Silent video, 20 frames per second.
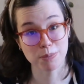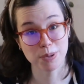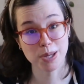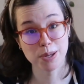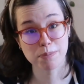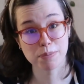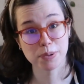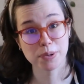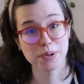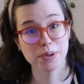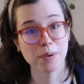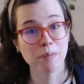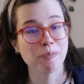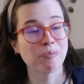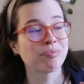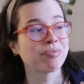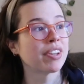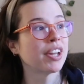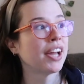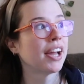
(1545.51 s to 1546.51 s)

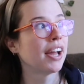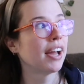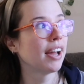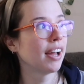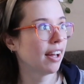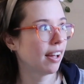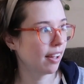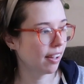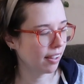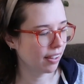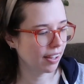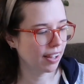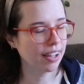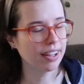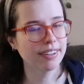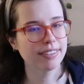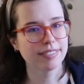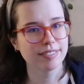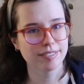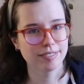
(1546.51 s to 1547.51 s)
people.
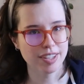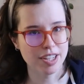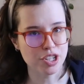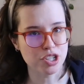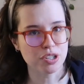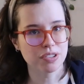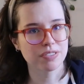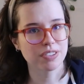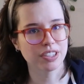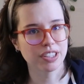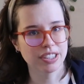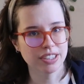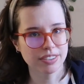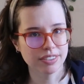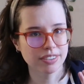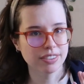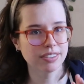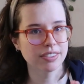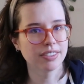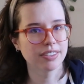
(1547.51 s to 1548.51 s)
Introvert,